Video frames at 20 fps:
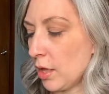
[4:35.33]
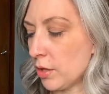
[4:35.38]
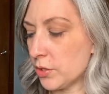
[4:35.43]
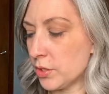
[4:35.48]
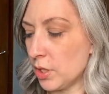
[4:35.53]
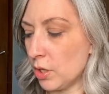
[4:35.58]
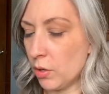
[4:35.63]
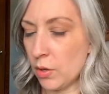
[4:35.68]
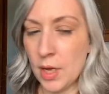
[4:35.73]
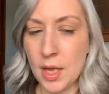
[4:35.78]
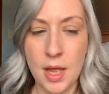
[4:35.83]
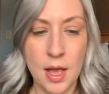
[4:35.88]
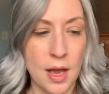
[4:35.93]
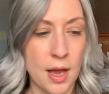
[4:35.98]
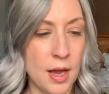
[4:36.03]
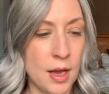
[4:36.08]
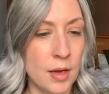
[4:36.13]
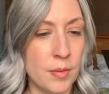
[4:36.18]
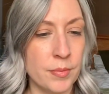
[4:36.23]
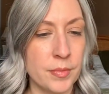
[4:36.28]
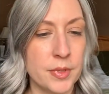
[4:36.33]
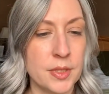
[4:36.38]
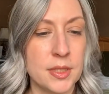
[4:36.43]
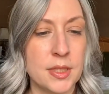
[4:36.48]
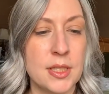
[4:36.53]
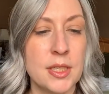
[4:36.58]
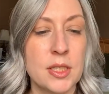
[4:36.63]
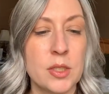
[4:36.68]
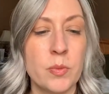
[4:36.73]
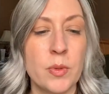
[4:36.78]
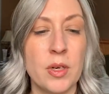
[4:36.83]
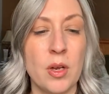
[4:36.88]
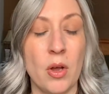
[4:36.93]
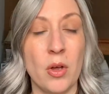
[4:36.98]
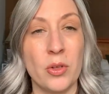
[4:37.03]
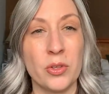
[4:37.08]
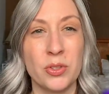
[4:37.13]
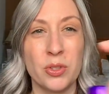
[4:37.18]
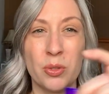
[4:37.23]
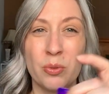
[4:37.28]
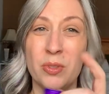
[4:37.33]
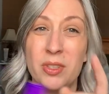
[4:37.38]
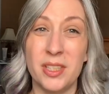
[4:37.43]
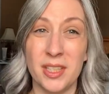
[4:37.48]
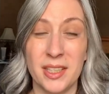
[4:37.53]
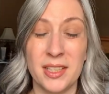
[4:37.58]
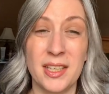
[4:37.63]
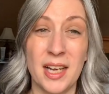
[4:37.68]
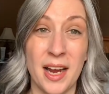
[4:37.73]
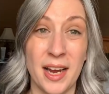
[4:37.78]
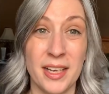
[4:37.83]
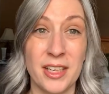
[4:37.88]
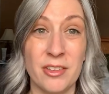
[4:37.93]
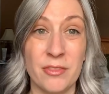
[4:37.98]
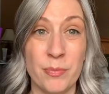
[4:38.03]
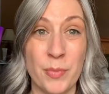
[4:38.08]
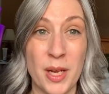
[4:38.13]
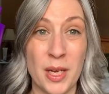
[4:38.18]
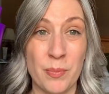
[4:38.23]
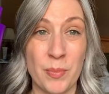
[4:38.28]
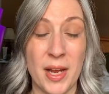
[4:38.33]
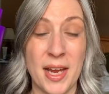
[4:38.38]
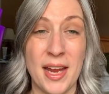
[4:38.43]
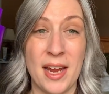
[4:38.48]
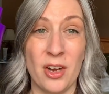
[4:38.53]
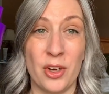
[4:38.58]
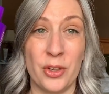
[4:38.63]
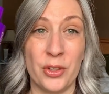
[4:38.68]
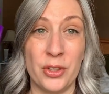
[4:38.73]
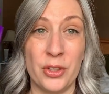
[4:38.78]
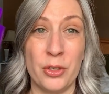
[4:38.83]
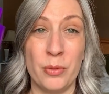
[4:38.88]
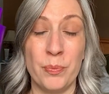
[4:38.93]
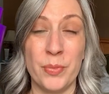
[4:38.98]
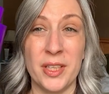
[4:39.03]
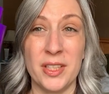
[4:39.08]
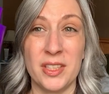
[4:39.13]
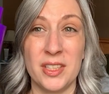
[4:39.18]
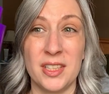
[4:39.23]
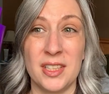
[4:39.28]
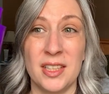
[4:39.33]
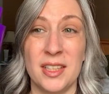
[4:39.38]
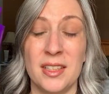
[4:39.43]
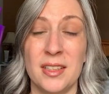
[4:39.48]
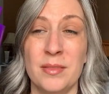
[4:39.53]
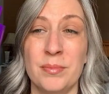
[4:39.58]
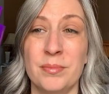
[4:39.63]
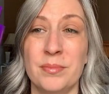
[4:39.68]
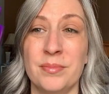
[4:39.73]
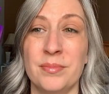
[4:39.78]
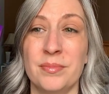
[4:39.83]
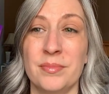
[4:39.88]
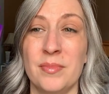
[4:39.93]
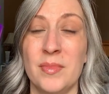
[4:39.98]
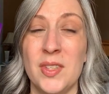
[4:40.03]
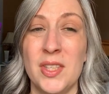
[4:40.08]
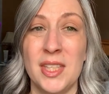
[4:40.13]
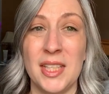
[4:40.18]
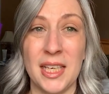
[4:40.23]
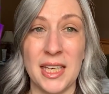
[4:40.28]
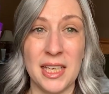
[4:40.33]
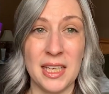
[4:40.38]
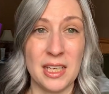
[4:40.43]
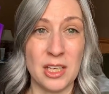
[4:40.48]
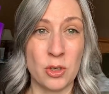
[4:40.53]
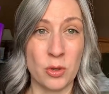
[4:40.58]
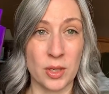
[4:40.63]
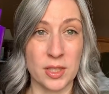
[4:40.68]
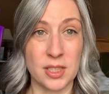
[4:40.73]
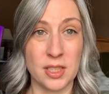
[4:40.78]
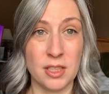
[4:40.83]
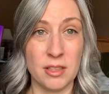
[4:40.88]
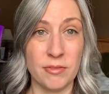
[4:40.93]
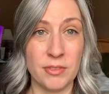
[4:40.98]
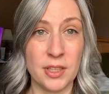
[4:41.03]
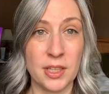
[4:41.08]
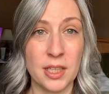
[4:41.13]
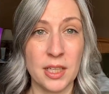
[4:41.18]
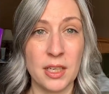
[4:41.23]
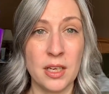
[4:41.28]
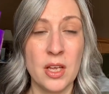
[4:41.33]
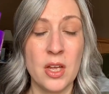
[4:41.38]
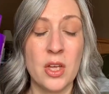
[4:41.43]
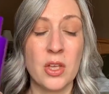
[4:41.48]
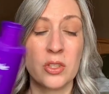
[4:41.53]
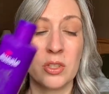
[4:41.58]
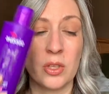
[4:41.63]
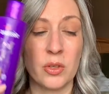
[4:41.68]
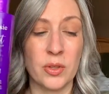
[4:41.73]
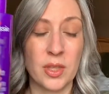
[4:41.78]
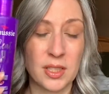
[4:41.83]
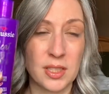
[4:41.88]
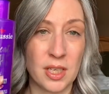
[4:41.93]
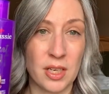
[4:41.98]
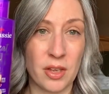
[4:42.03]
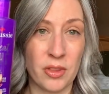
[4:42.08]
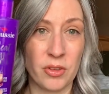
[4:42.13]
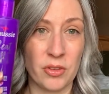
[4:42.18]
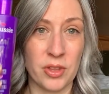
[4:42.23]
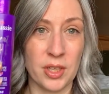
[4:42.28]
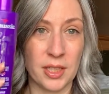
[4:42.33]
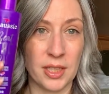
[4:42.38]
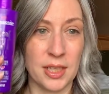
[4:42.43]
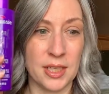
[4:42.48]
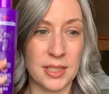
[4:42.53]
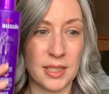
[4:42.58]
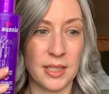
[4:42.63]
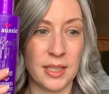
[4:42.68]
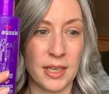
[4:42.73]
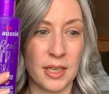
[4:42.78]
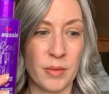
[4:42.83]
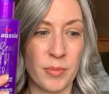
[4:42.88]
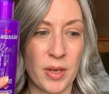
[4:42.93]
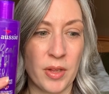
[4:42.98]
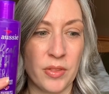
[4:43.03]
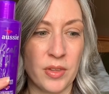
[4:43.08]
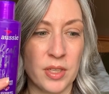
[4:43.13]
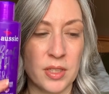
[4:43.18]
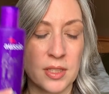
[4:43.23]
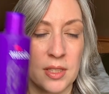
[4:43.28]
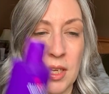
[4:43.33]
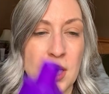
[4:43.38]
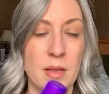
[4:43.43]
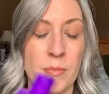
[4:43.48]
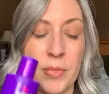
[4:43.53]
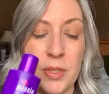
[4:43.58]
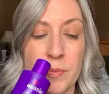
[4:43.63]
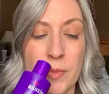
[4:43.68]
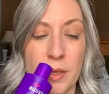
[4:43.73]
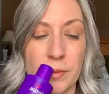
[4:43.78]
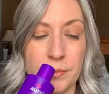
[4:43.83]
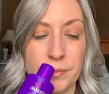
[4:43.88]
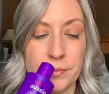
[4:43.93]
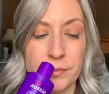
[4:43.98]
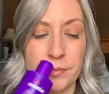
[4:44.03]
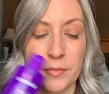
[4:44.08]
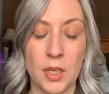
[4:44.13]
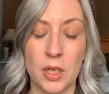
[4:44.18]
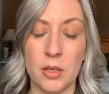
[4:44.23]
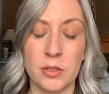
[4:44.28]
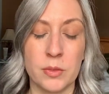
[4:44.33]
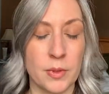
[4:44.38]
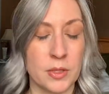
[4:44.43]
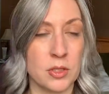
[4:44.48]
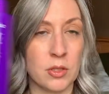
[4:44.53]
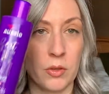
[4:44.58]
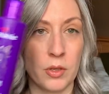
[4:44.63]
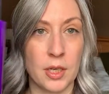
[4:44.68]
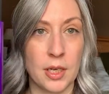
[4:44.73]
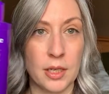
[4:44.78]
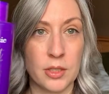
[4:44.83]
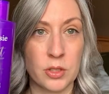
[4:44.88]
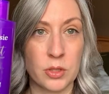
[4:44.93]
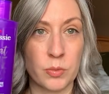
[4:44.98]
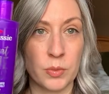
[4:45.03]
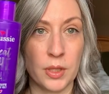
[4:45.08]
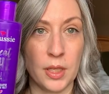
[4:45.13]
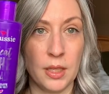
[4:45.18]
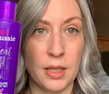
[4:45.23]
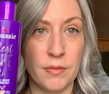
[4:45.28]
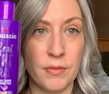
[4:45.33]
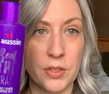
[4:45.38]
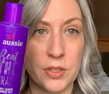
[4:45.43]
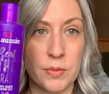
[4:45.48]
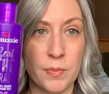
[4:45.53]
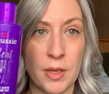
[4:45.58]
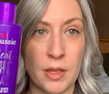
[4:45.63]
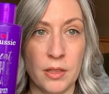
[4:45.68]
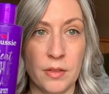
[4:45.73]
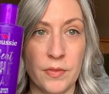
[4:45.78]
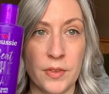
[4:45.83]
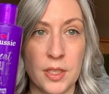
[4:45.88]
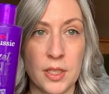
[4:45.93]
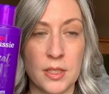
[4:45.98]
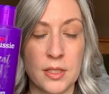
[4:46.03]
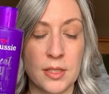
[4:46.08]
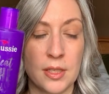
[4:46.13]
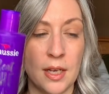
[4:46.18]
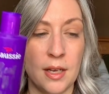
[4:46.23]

So um, this one also did kind of make my hair a little bit um, sticky, crusty feeling. So that's another thing that I didn't like about this, but smell, oh, it smells so good. I just really love the smell of this.